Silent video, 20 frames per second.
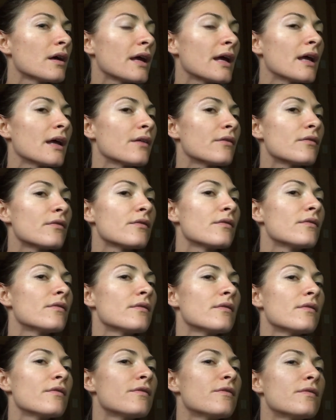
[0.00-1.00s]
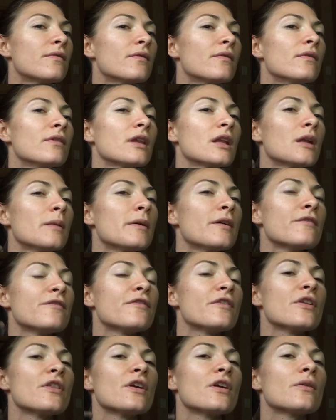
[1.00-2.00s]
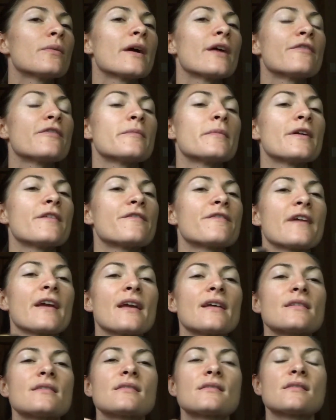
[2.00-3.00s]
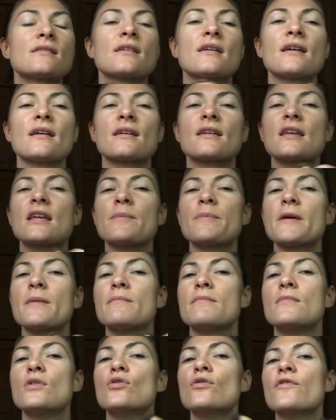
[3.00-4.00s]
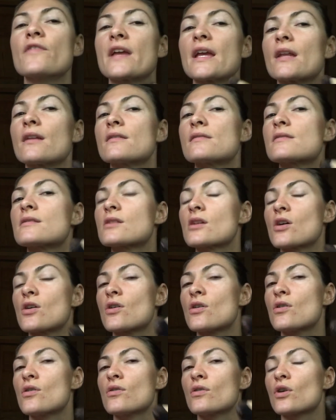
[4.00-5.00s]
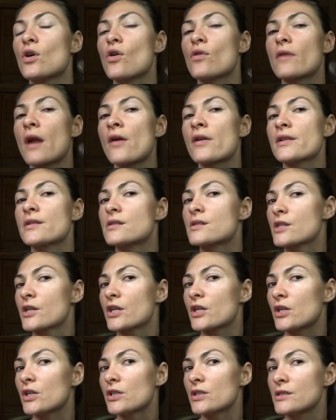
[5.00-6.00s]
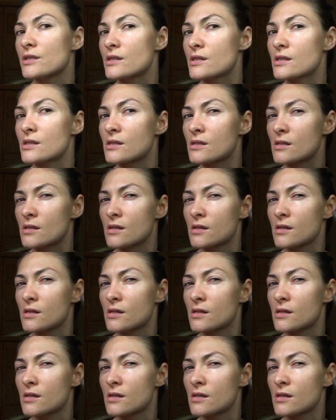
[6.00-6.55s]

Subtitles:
it a little bit further away from my face and keep it moving. So go around in circles.